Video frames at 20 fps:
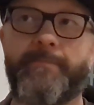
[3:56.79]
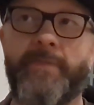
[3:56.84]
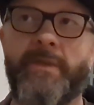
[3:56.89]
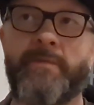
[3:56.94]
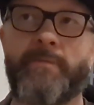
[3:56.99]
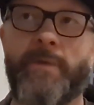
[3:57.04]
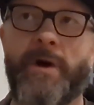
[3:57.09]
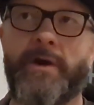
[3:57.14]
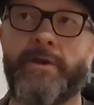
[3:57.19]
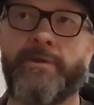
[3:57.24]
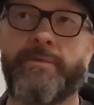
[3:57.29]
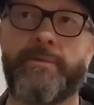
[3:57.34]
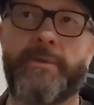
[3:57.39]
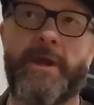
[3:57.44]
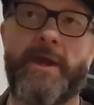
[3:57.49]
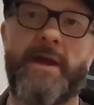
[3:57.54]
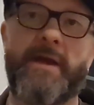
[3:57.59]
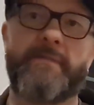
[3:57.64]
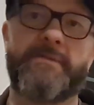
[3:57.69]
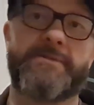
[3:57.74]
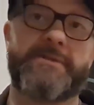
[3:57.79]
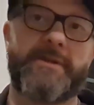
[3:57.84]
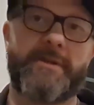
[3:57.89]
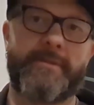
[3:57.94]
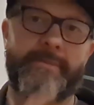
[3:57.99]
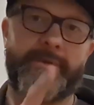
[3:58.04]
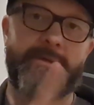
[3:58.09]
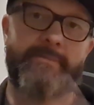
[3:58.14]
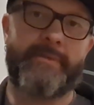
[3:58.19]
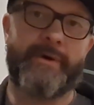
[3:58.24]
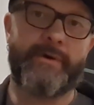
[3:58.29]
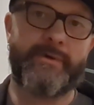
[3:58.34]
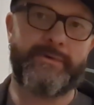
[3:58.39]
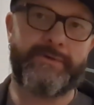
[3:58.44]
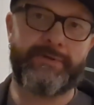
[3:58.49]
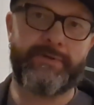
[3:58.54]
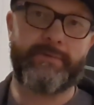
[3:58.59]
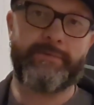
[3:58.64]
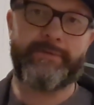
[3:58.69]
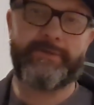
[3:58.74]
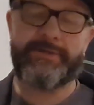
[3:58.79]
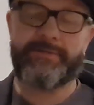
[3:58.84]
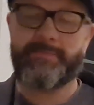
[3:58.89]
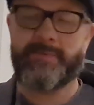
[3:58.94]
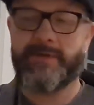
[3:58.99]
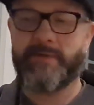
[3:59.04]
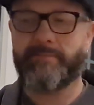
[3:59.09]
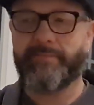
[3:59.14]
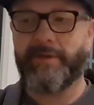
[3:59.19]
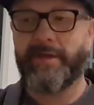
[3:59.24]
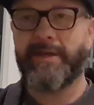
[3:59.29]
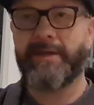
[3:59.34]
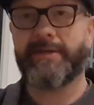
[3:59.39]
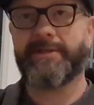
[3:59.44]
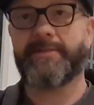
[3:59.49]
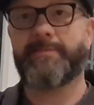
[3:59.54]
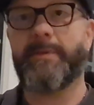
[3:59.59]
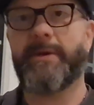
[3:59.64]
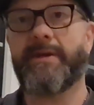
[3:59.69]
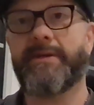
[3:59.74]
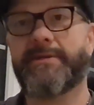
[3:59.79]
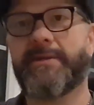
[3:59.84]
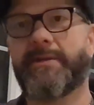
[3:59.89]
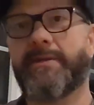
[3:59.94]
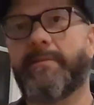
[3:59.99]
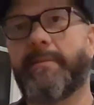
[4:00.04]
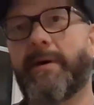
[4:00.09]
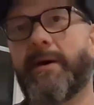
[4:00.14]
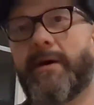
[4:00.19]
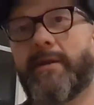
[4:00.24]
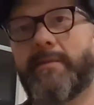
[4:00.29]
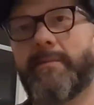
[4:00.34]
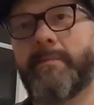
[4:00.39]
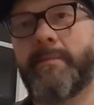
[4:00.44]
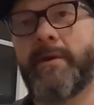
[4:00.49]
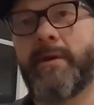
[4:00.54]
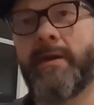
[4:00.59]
And what you would have is like a big poster with this big blank space on the bottom.